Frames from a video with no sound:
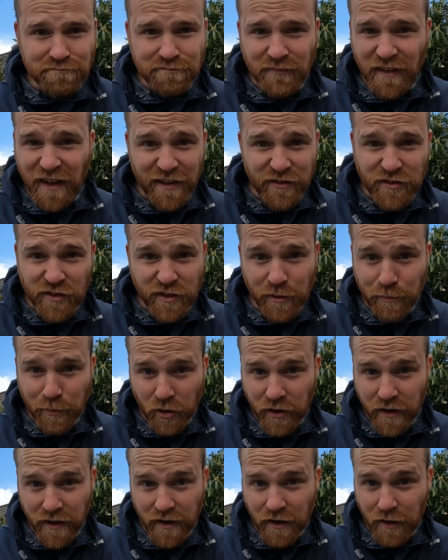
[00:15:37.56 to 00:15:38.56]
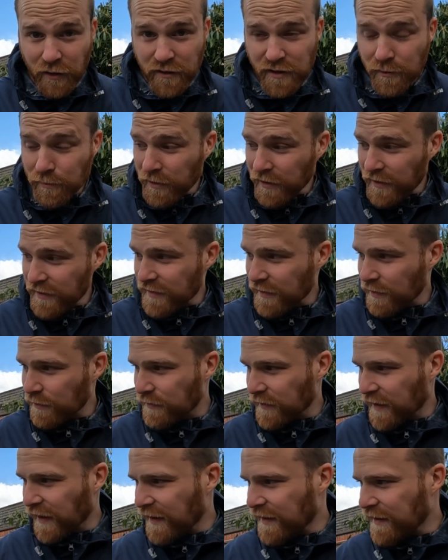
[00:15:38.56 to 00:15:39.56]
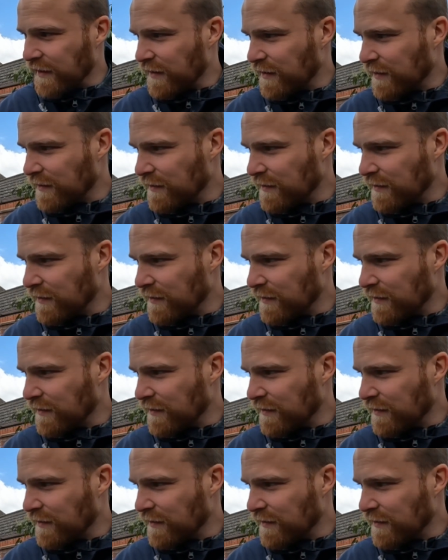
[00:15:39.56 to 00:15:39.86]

Yeah, it's just a bonnet closing by itself again.